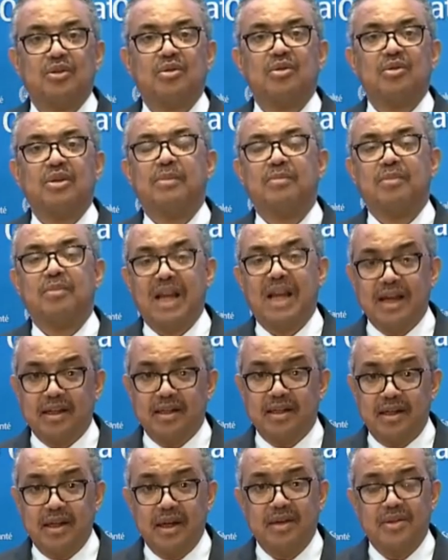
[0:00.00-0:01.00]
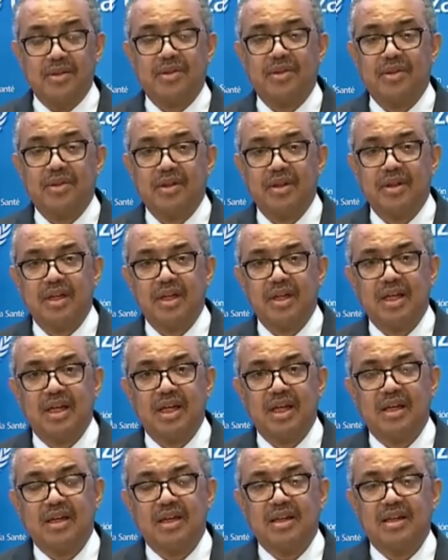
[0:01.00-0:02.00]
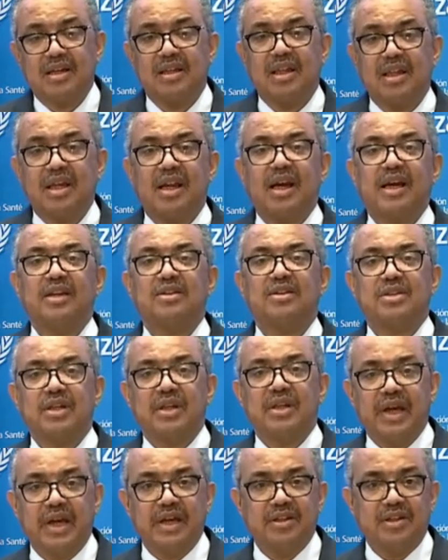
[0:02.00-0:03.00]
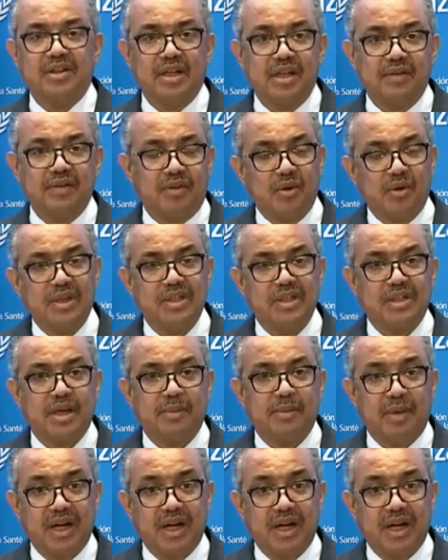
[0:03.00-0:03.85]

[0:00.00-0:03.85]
to the Black Death, the 1918 influenza